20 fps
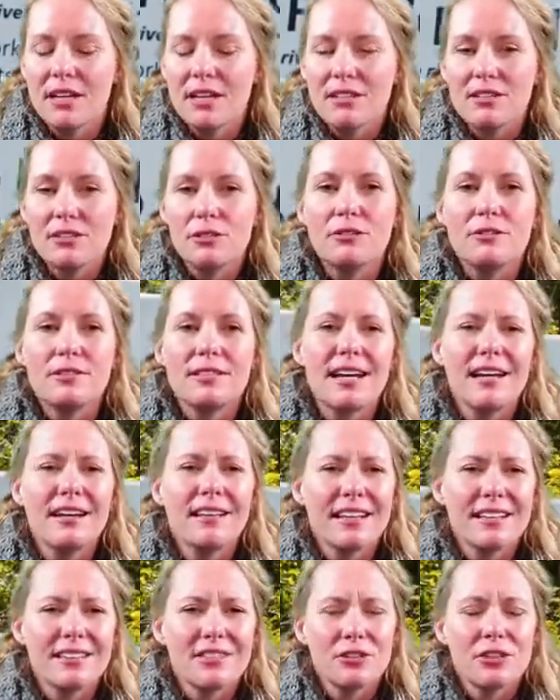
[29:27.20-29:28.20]
so you tell
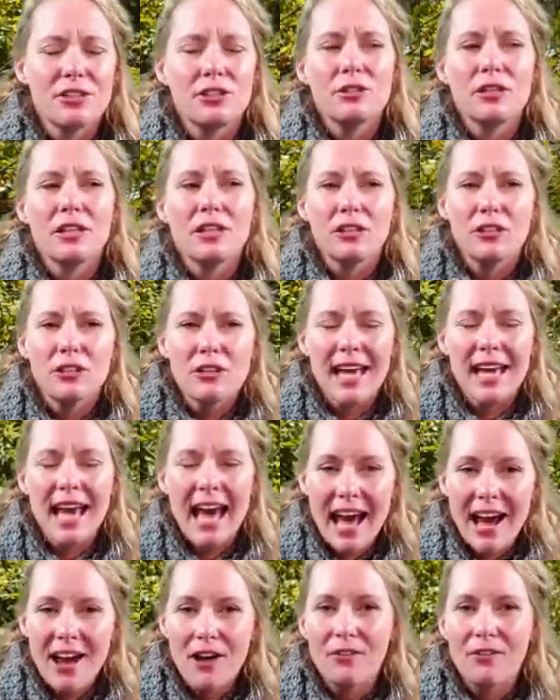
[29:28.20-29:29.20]
that story and you can look
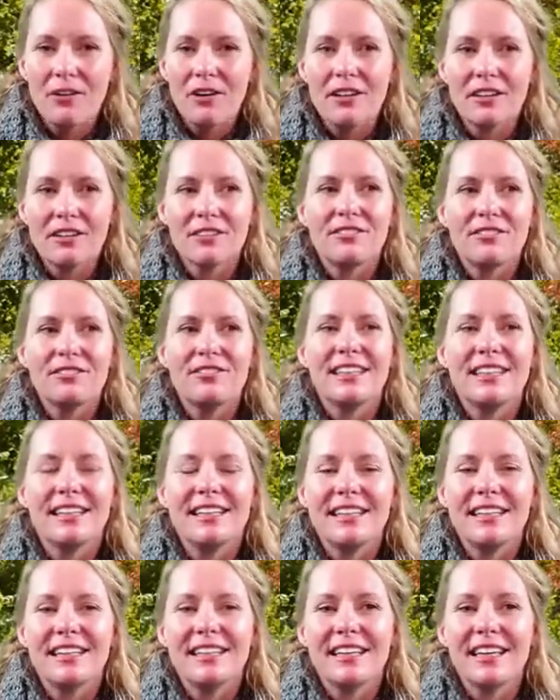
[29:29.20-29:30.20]
out of
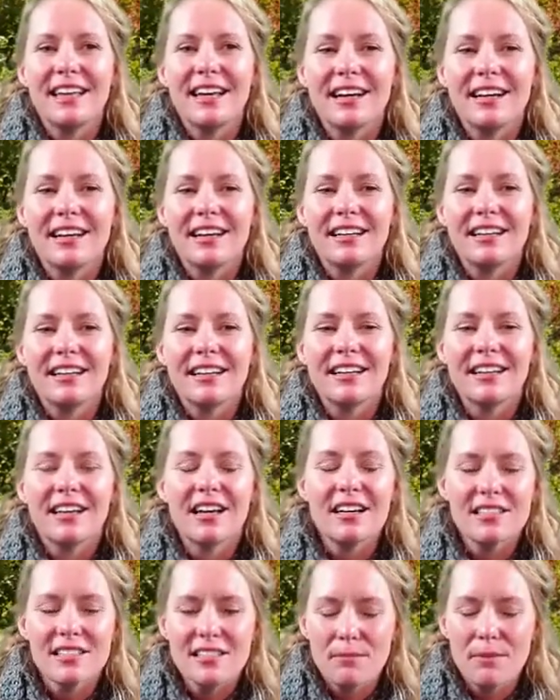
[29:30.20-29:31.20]
the uh,
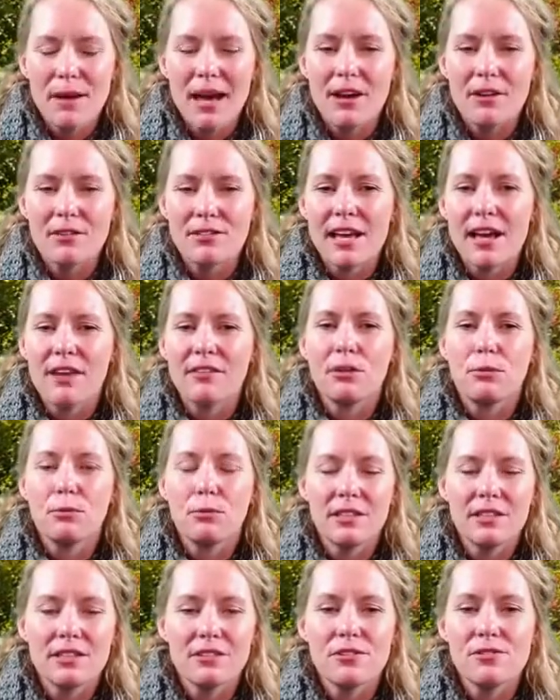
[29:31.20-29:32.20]
custom house, out of the
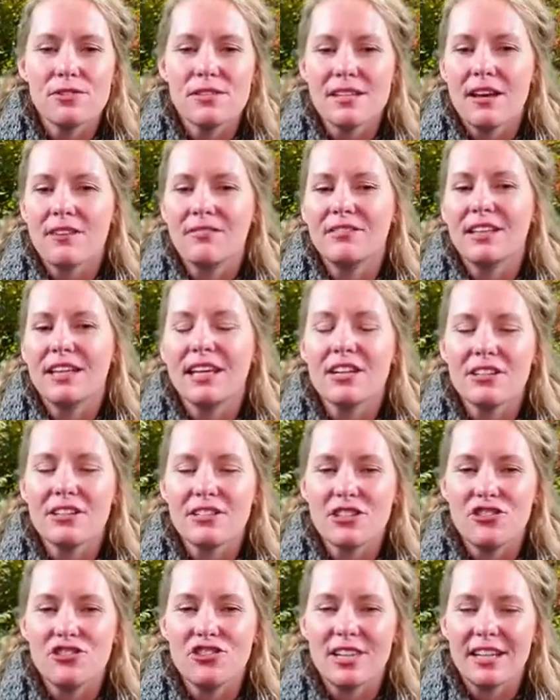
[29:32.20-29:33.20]
windows of the
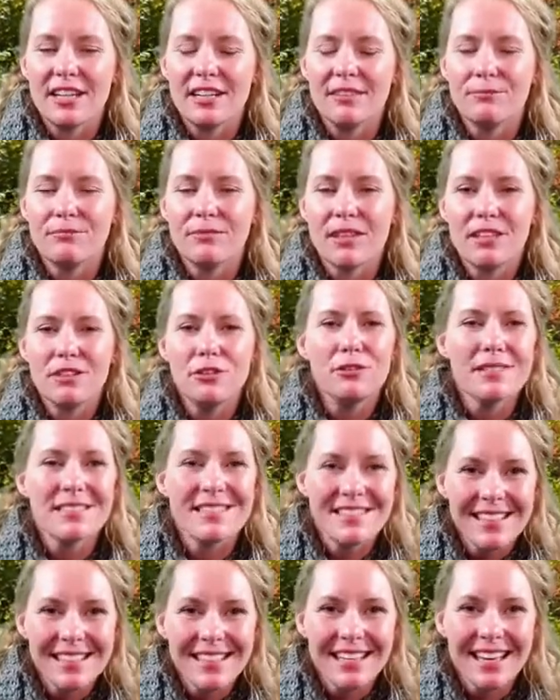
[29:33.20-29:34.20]
Heritage Center, and you can
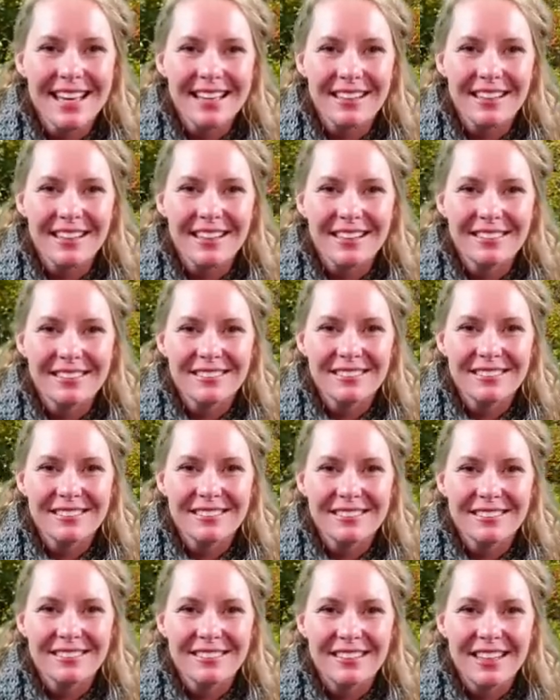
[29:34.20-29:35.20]
see Canada.
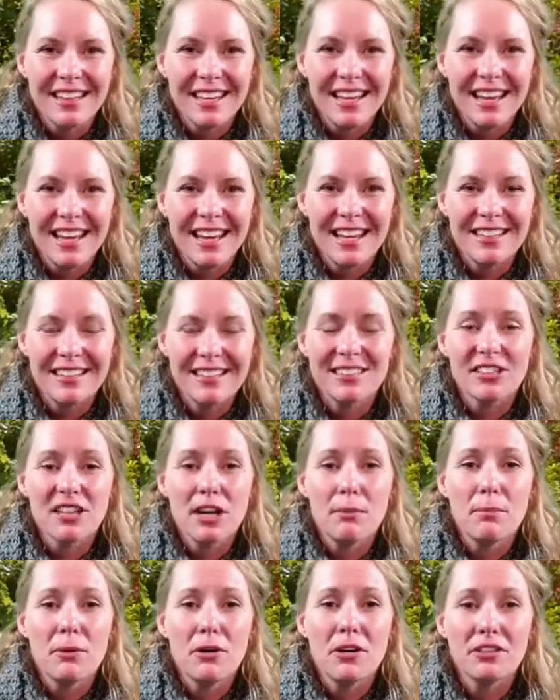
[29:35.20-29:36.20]
Yep. And it's a
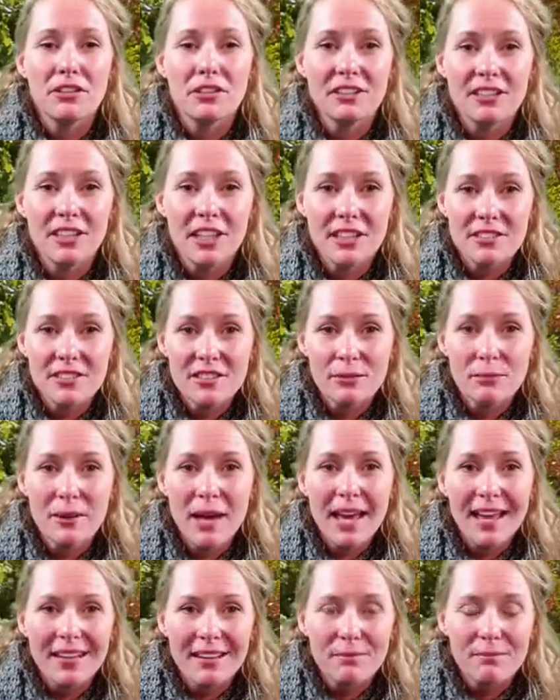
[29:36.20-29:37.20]
couple hundred yards
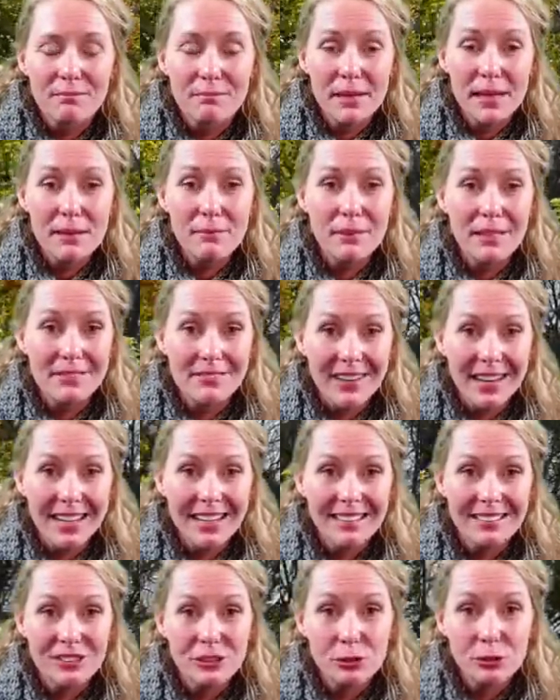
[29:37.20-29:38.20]
away, maybe,
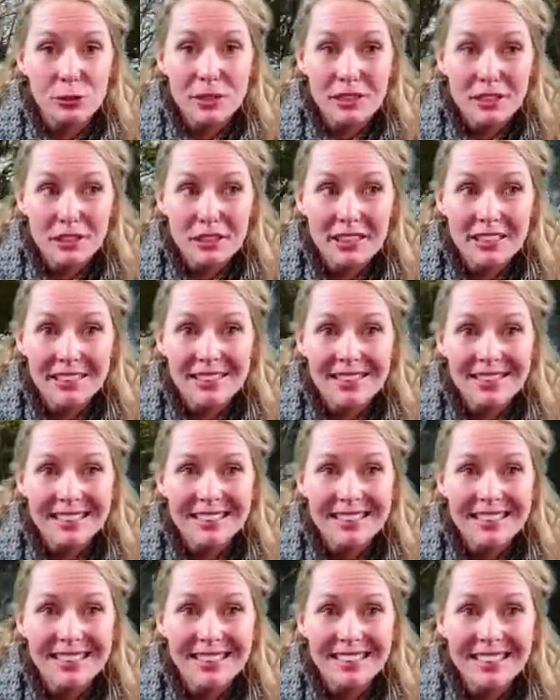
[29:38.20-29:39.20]
right? 200?
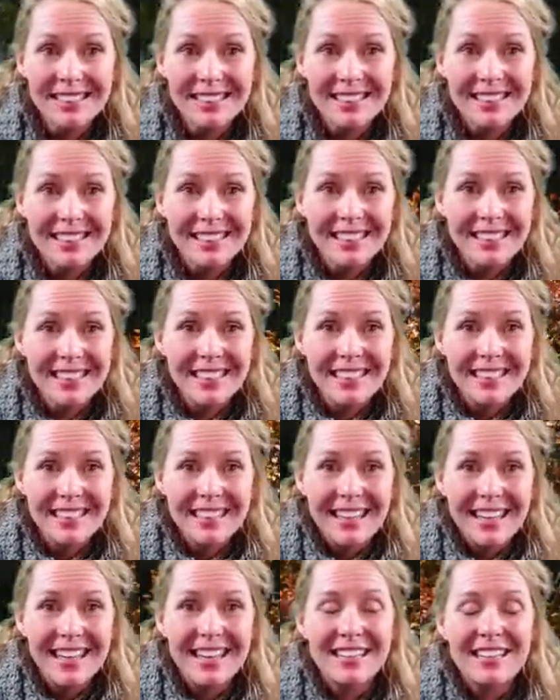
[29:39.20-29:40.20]
Yeah.
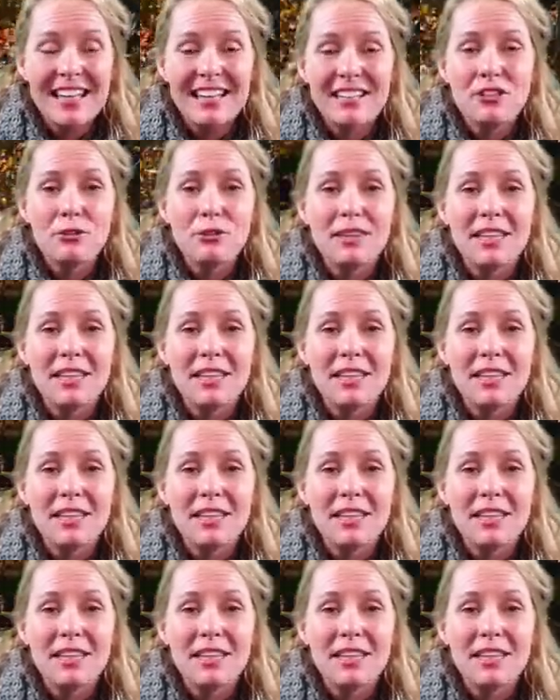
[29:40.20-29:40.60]
And then you